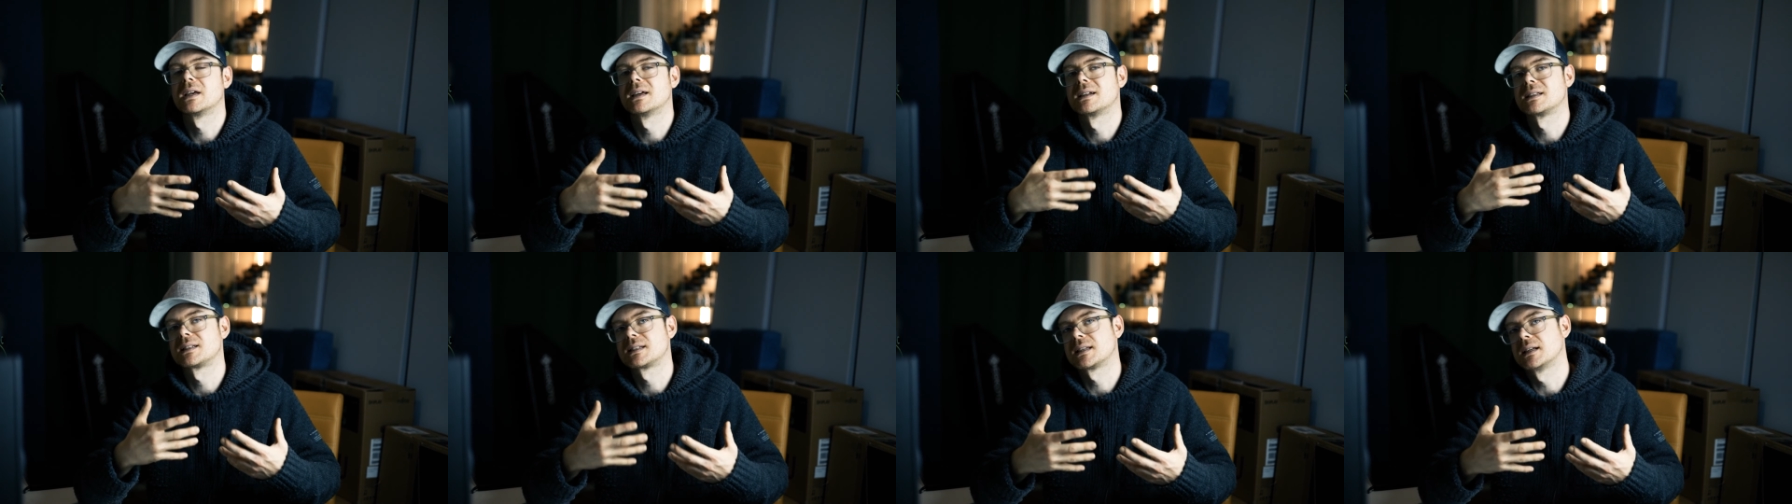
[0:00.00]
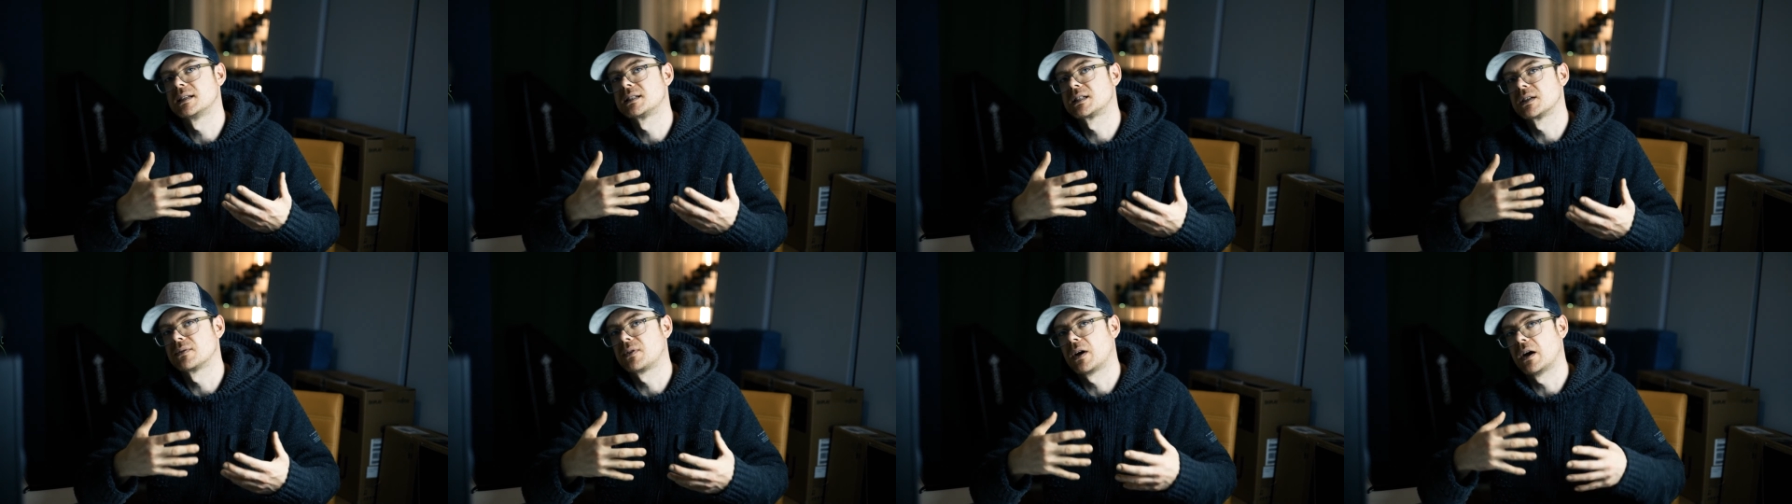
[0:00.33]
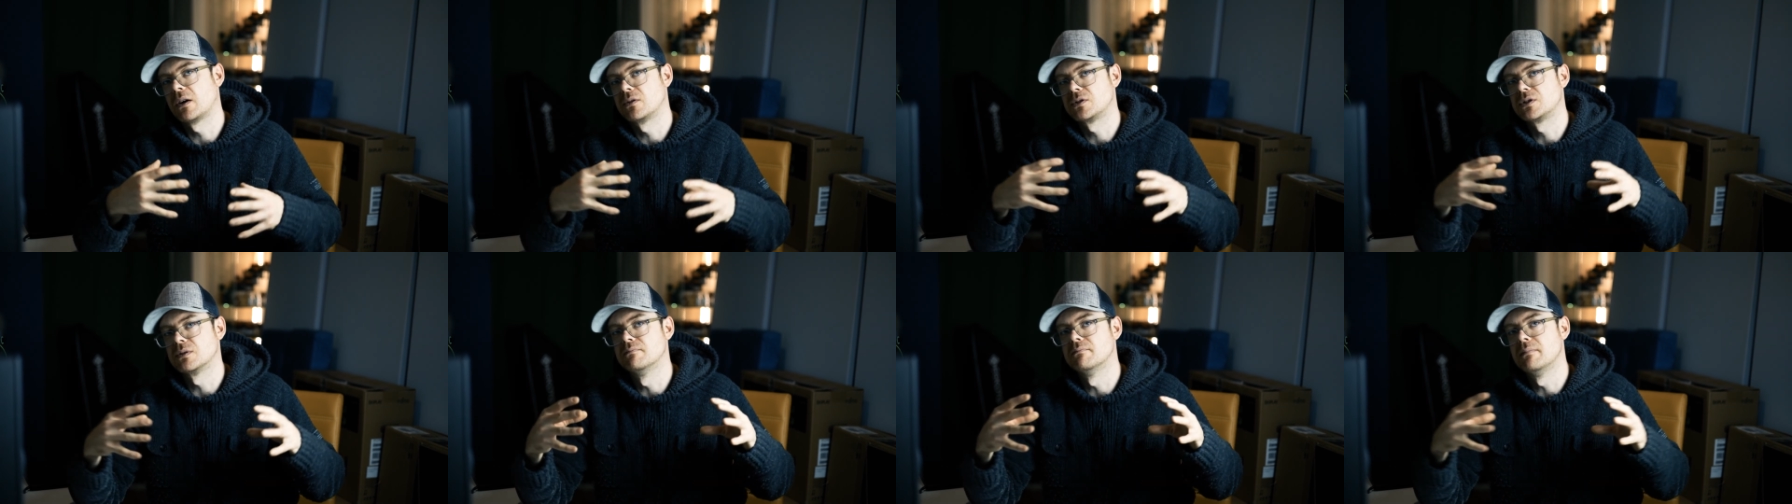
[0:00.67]
get a sense of
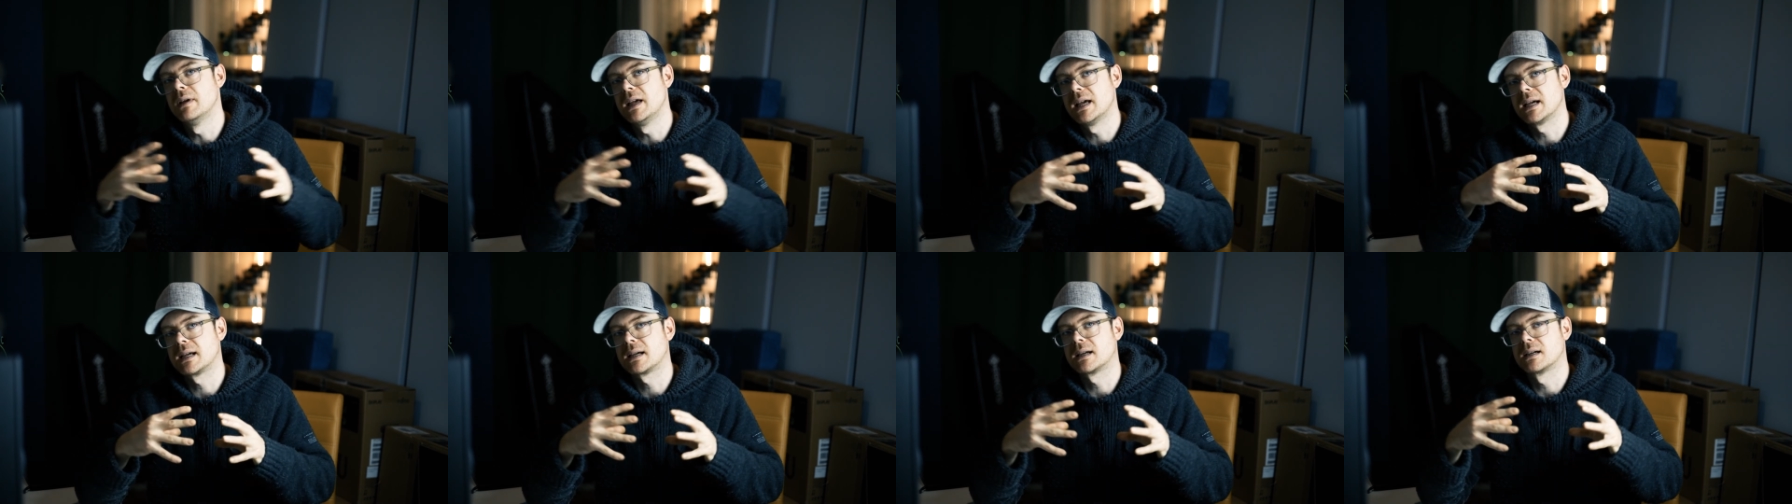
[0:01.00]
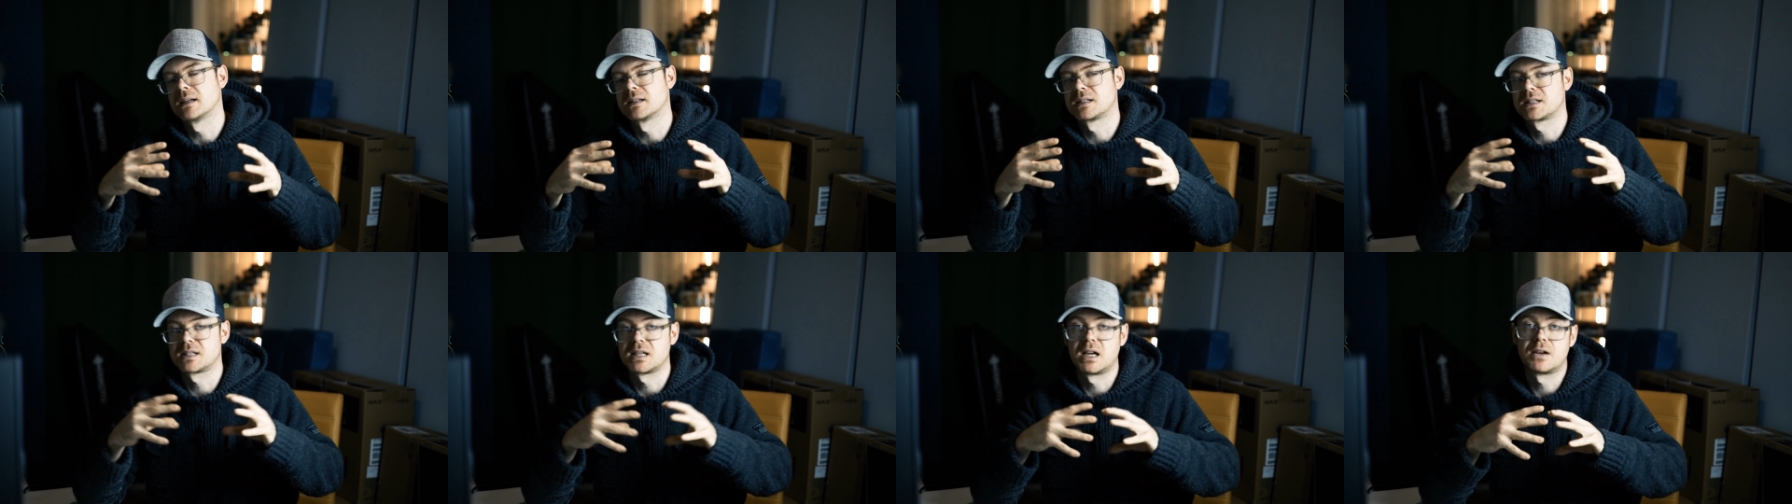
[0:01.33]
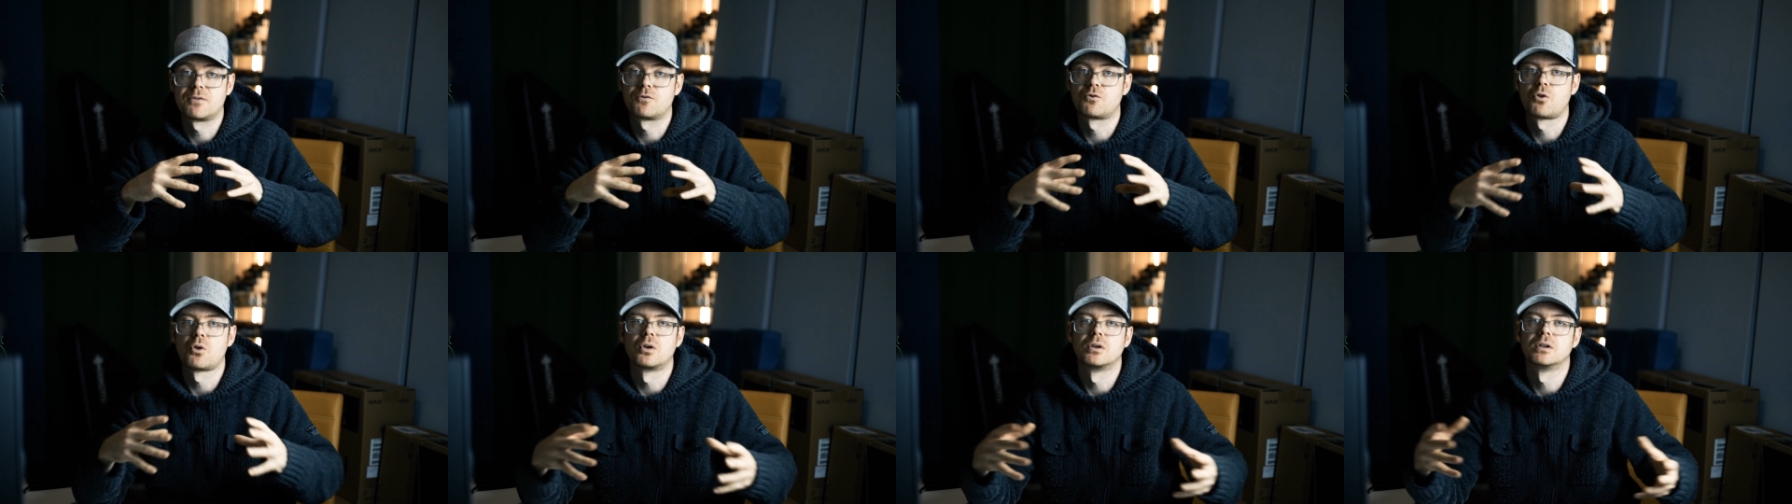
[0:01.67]
how to make a
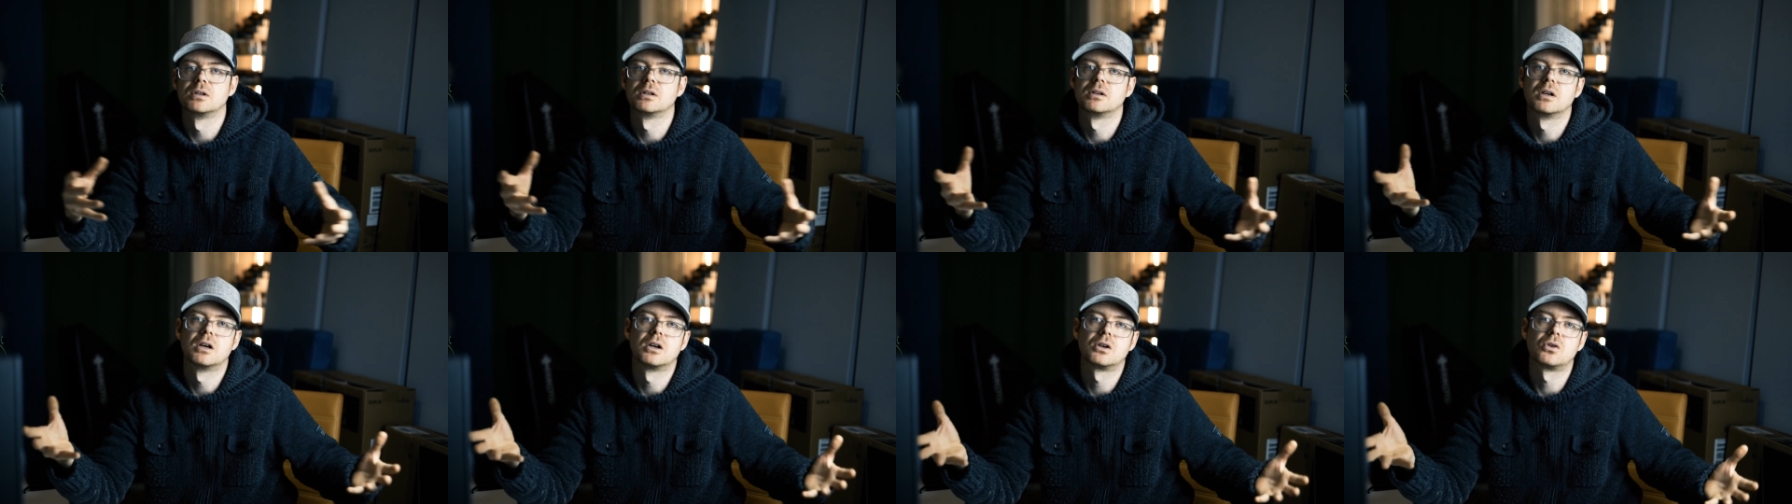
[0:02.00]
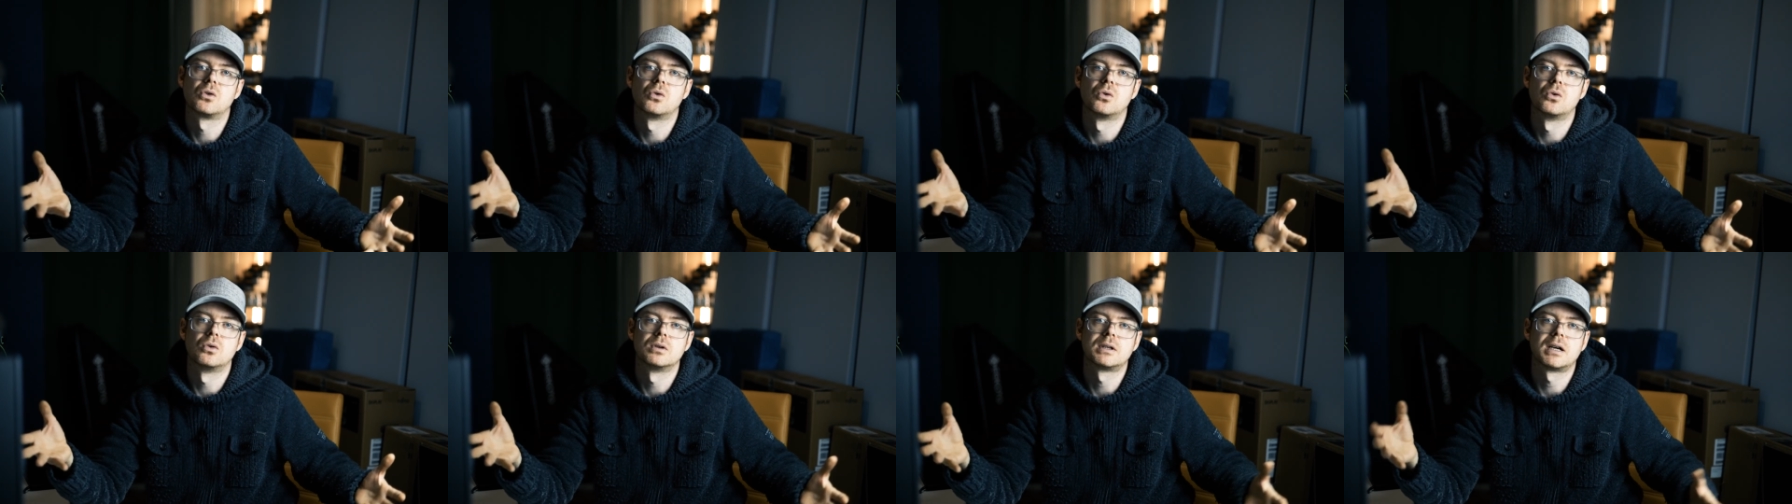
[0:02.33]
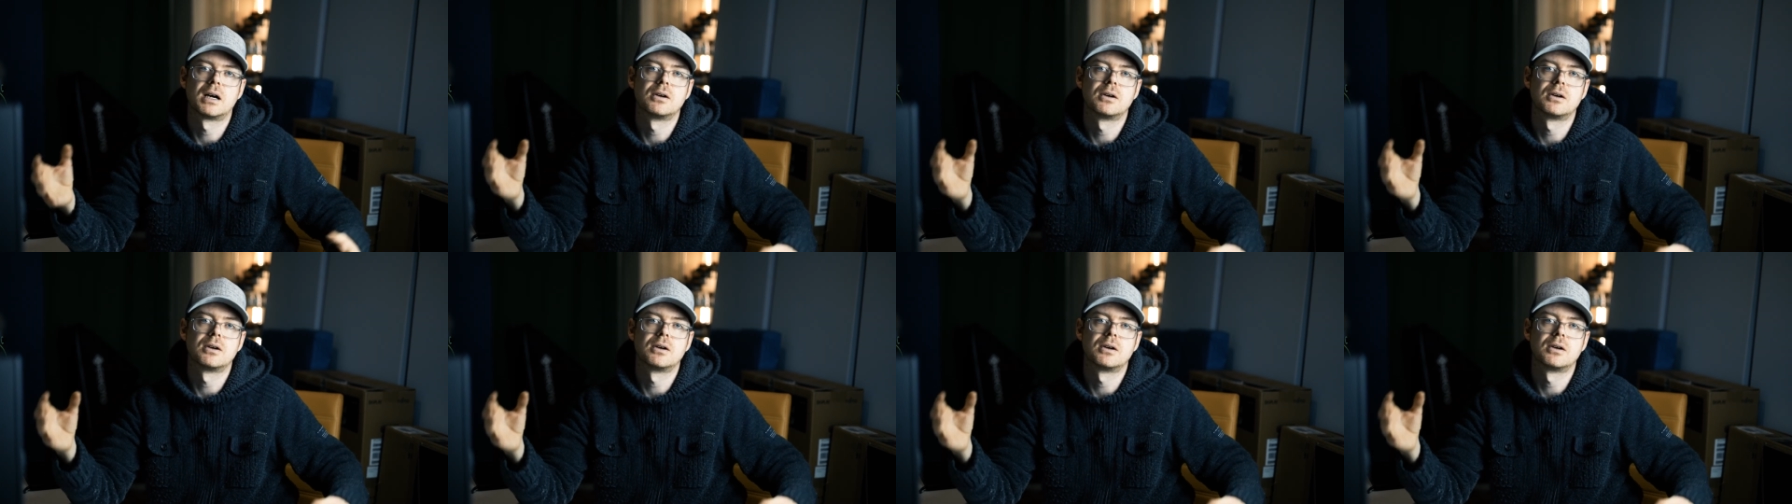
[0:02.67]
saffron accord,